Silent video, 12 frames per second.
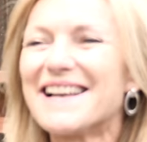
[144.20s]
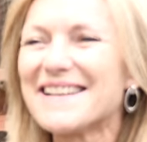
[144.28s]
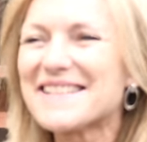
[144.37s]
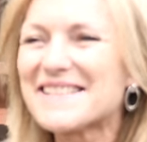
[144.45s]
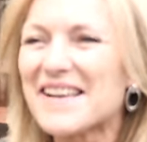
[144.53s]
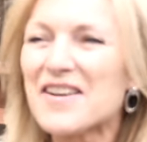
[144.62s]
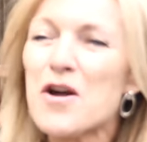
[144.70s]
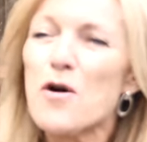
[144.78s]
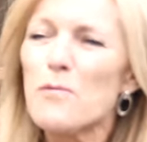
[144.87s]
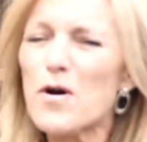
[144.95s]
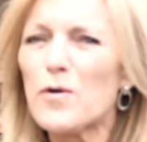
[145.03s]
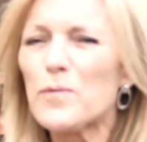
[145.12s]
I like to say,
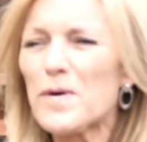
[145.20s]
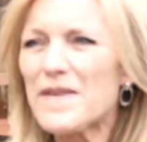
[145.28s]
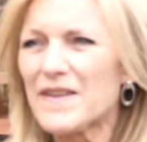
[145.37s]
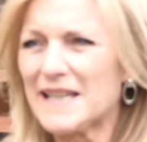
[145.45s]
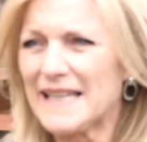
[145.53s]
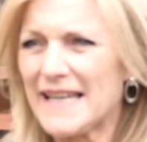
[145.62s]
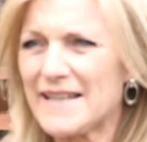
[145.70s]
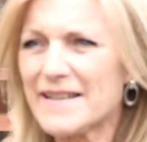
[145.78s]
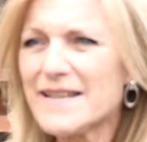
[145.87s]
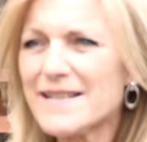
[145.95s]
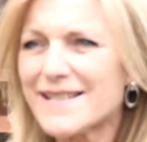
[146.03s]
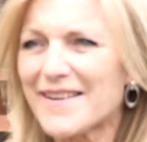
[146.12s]
well, we're the
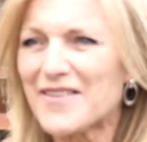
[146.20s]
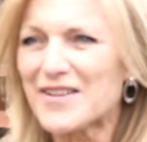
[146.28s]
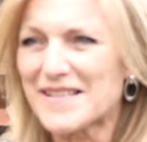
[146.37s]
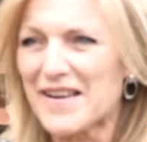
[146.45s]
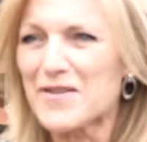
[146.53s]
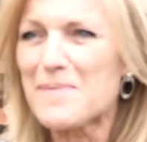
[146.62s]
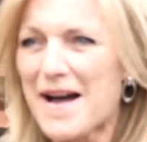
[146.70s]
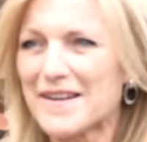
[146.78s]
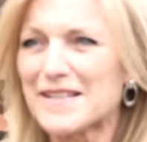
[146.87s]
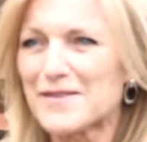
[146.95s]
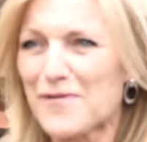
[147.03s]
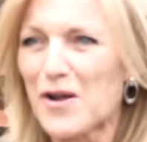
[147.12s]
leaders and those other
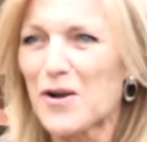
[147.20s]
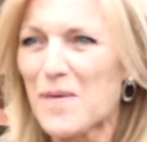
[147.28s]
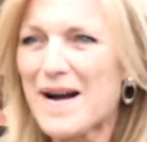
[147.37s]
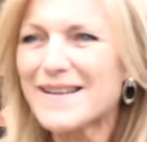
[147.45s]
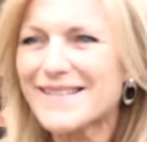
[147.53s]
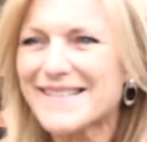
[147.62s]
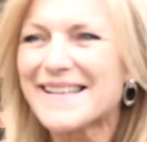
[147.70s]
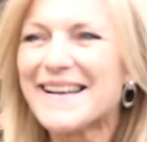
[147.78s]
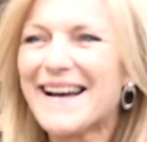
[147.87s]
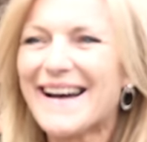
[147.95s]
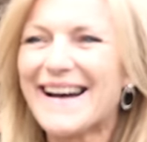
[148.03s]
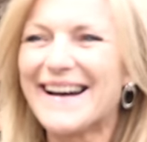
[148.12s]
parties follow us
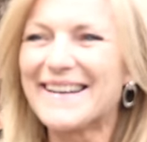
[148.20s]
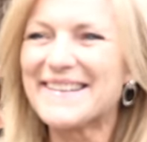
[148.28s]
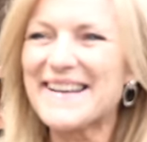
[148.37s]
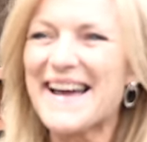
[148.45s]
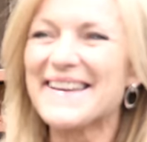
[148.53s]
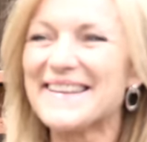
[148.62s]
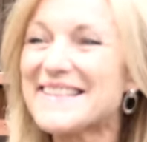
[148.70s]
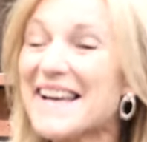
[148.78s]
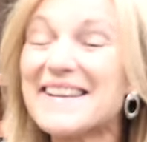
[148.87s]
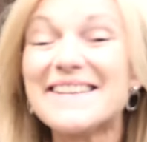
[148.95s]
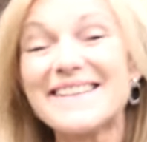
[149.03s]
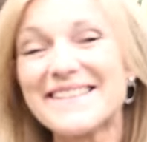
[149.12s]
and, and it,
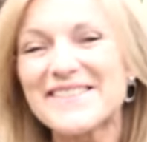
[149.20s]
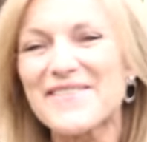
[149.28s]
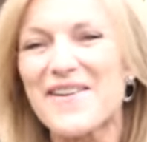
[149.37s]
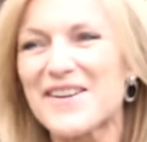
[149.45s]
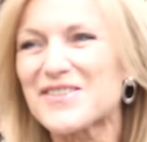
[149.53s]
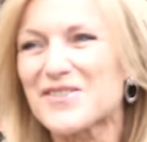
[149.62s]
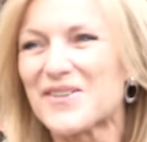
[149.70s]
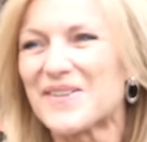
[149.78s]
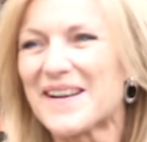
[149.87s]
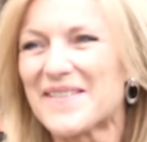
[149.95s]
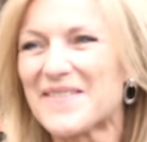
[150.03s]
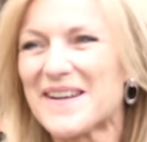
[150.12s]
and it is quite
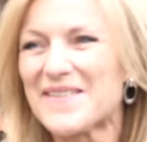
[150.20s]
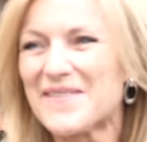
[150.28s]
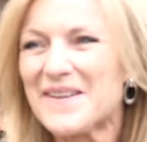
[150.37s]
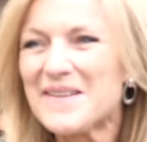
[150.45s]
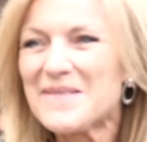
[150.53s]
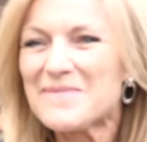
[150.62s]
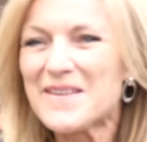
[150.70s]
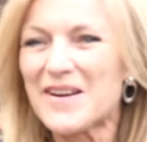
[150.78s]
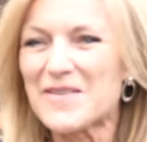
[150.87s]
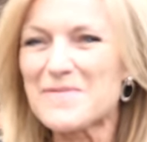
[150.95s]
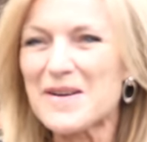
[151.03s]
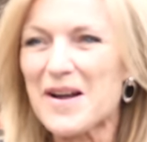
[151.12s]
true. Like we, you
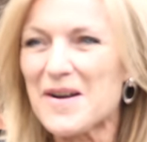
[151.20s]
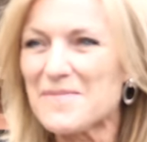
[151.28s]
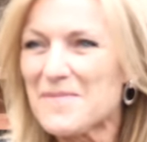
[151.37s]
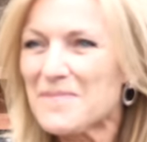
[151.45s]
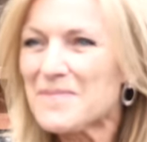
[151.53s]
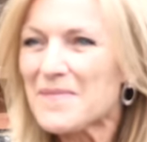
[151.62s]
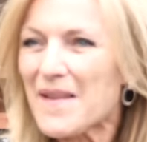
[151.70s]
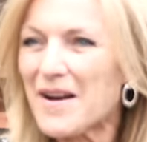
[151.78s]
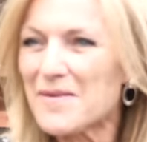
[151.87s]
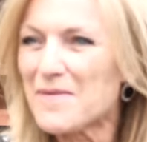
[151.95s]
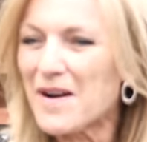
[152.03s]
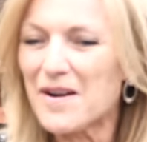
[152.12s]
know, but I'm,
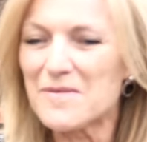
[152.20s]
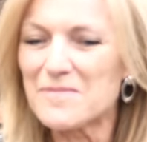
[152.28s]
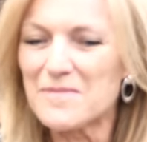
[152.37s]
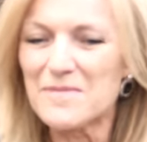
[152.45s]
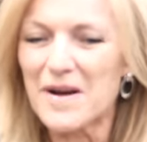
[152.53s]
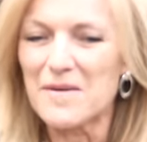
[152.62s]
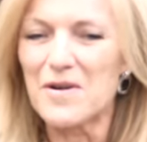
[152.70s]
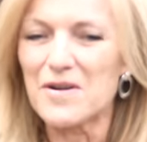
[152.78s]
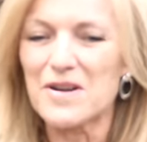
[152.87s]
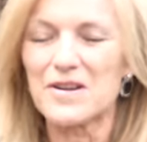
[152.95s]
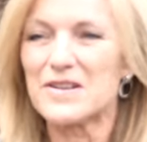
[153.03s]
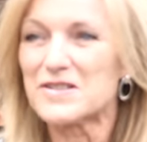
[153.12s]
I'm, I'm, I'm
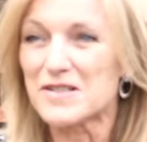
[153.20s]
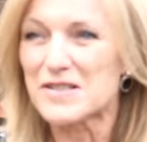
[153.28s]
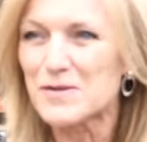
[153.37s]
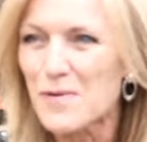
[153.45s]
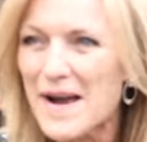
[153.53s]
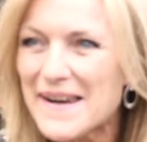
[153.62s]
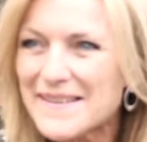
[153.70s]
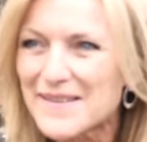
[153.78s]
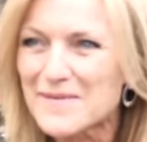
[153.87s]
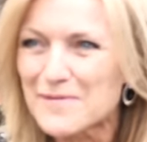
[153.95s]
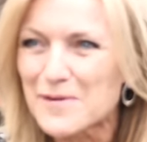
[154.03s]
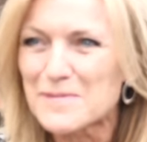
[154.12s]
not going to dissuade
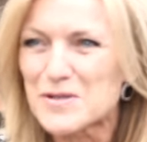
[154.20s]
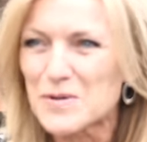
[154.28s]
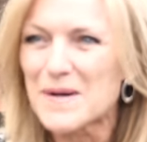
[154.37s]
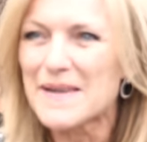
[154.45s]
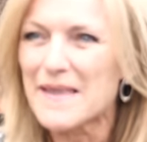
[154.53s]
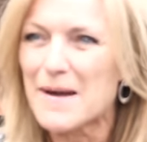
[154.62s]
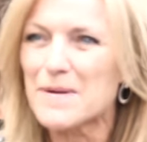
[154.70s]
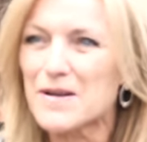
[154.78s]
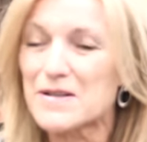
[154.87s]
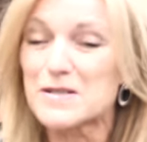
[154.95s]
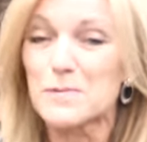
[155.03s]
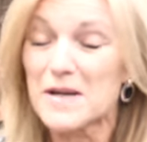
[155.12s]
them from doing that
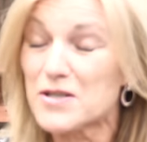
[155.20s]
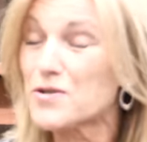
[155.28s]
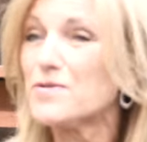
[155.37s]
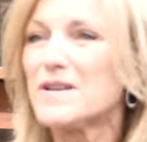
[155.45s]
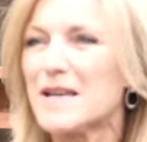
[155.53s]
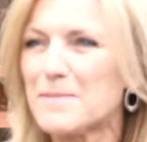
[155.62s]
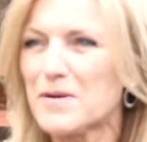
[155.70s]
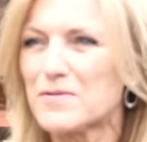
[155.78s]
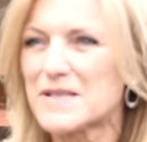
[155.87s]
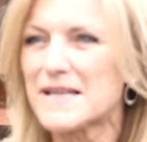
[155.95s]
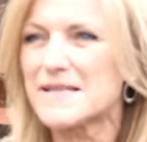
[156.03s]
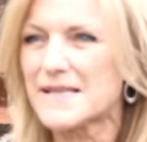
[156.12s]
because we do need
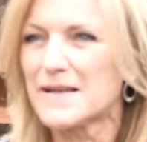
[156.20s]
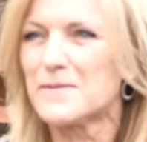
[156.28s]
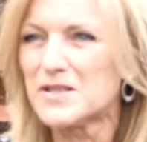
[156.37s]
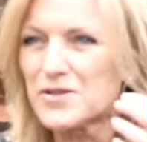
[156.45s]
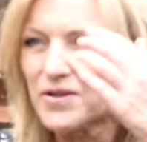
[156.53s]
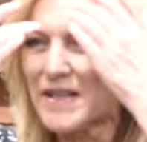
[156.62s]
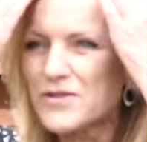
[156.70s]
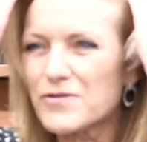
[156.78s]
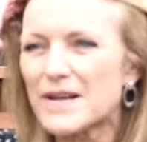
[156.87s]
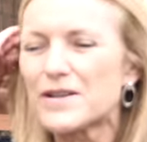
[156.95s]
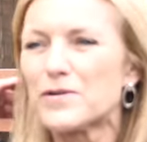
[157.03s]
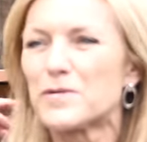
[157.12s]
pill testing and we do need
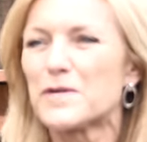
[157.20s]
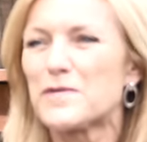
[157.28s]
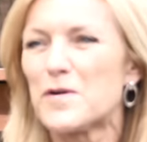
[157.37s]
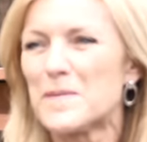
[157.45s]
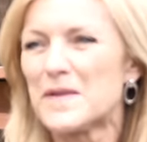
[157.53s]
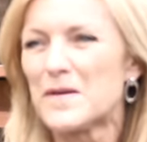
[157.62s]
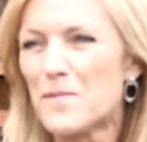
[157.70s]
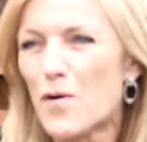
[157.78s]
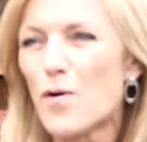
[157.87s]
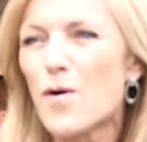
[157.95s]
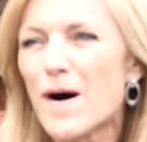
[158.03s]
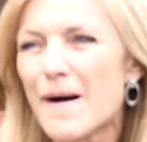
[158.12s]
drug law reform, and the
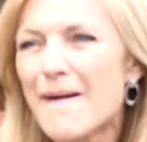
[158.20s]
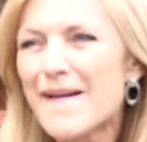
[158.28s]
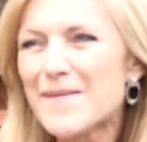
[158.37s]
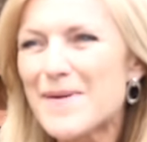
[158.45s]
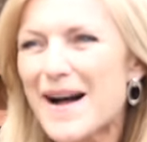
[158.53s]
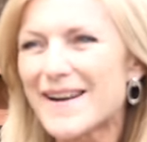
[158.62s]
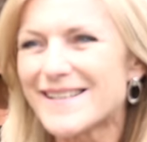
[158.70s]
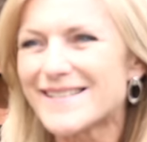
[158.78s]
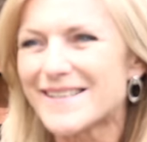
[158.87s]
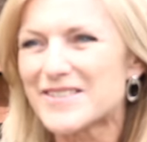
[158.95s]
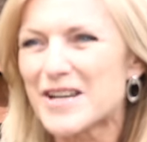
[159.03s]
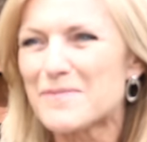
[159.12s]
more
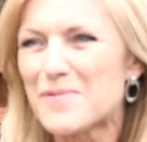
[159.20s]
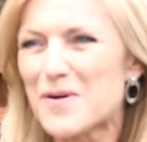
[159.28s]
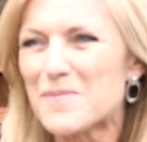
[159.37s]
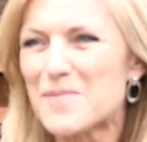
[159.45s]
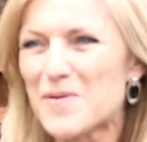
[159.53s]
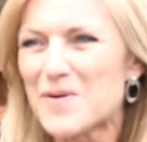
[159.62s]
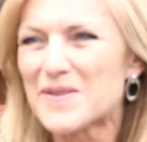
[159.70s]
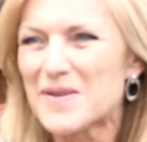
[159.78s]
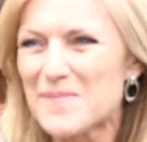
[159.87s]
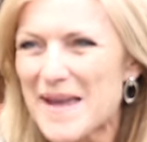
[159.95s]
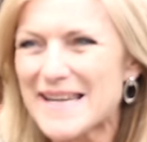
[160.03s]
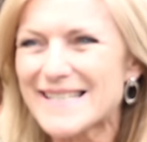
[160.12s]
parties that jump on board,
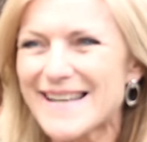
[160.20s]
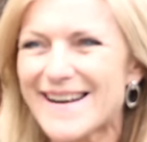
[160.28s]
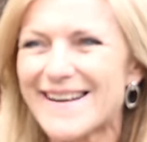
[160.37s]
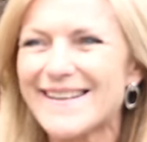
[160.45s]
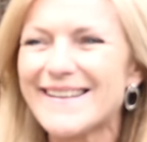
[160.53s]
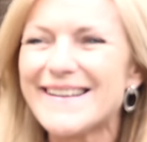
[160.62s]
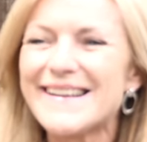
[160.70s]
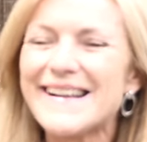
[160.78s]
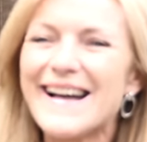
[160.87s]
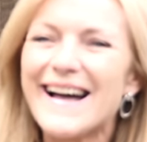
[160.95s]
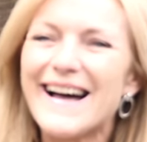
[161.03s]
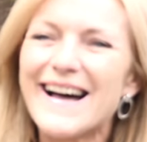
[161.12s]
the better.
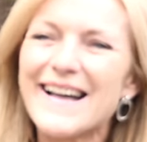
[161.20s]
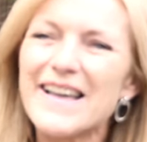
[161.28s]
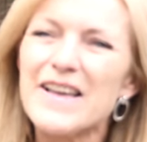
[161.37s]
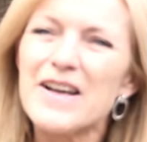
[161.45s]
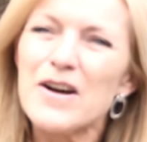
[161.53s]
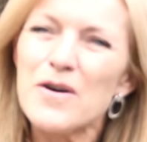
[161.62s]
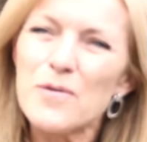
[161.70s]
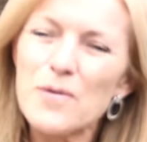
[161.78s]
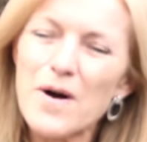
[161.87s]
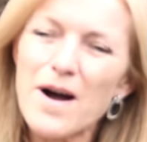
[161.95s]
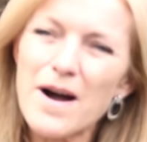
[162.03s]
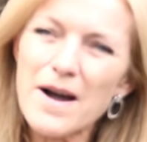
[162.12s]
Uh,
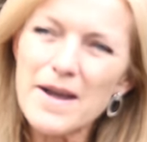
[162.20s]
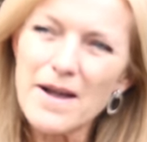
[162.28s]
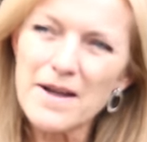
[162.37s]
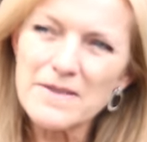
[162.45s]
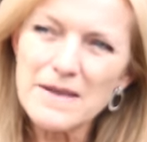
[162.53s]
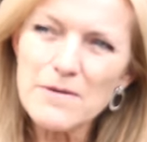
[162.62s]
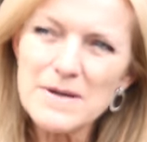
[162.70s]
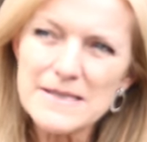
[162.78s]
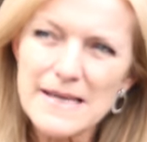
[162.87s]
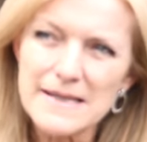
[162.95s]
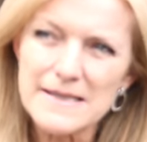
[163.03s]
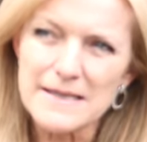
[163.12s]
I, I think what
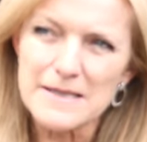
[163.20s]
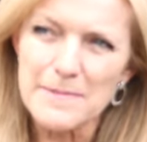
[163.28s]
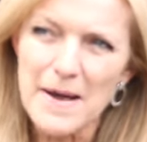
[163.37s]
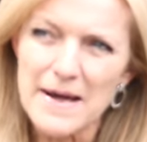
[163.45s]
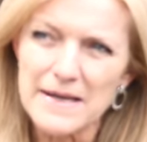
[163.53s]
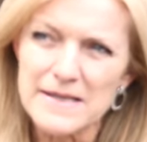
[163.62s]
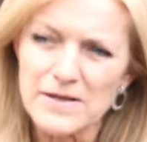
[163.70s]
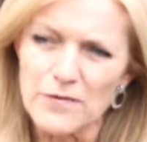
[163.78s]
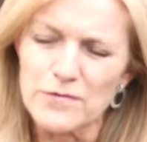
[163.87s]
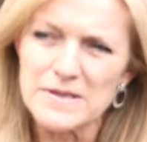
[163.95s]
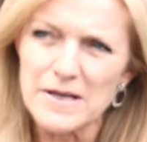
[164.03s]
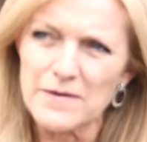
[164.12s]
sets us apart is
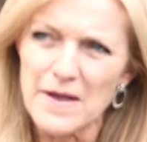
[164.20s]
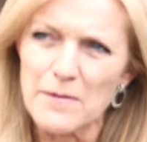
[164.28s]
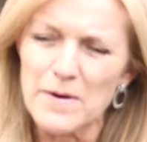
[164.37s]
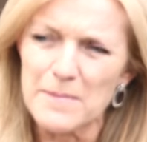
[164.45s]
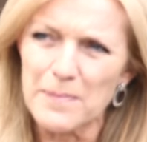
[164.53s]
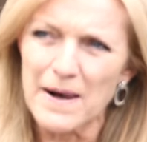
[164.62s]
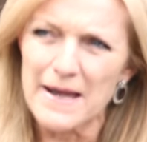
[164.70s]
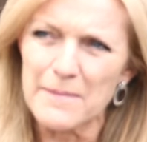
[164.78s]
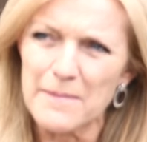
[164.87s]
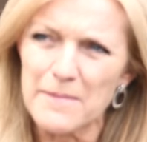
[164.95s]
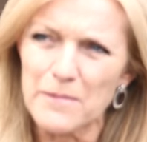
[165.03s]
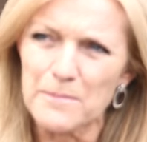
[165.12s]
also that we play
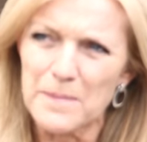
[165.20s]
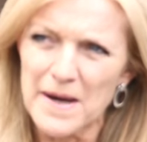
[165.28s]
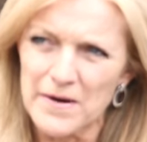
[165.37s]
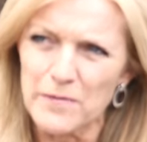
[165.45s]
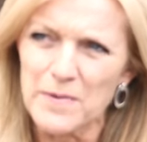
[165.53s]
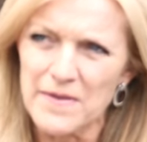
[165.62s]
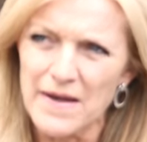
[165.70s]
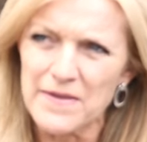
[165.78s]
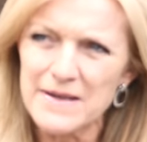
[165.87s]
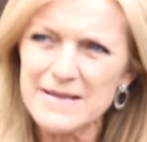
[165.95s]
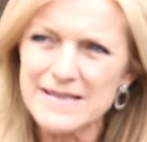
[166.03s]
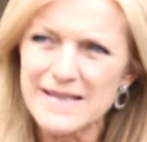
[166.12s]
better with
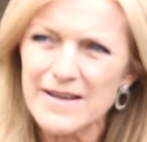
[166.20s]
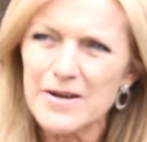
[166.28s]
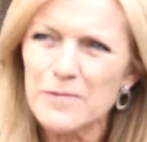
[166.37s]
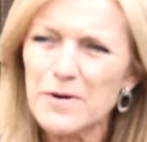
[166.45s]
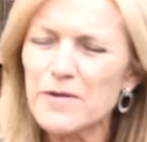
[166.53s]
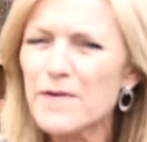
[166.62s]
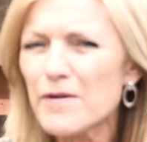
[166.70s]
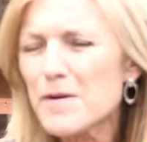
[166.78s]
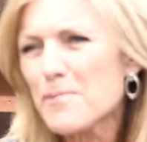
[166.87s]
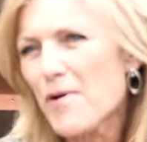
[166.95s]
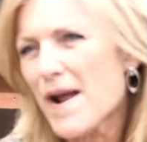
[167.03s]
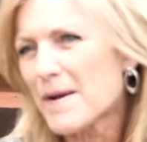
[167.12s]
others. We're a
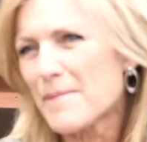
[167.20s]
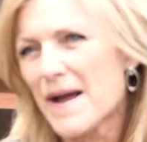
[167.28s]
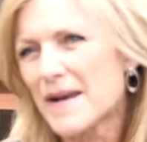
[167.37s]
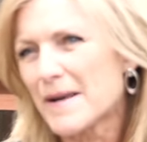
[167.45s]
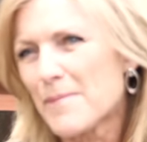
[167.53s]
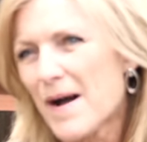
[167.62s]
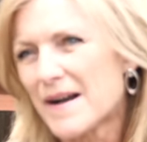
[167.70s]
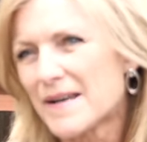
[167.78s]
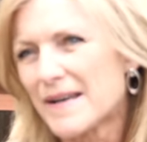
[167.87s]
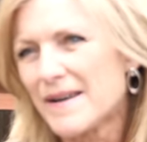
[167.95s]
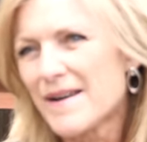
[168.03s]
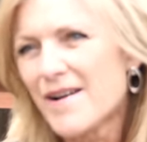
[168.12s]
very pragmatic
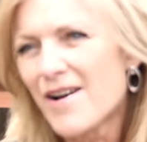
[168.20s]
party.